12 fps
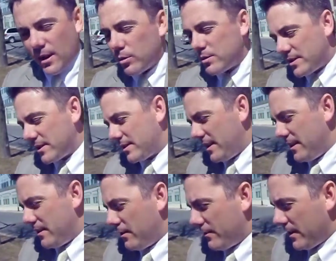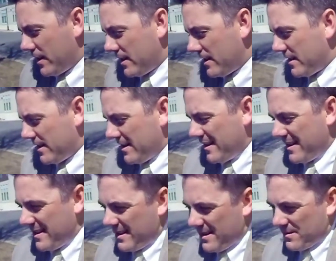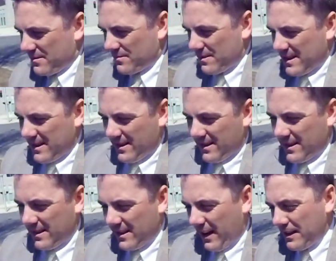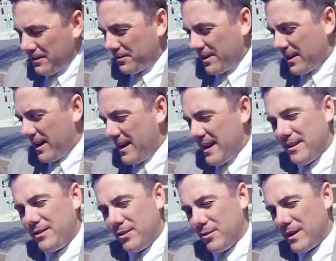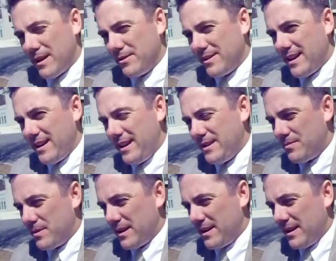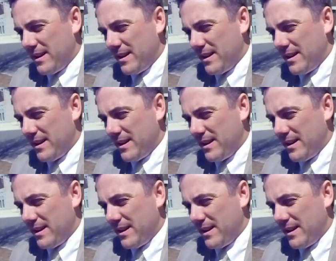Oh, 16 and over? Well, I don't think I had to when I was that age, but...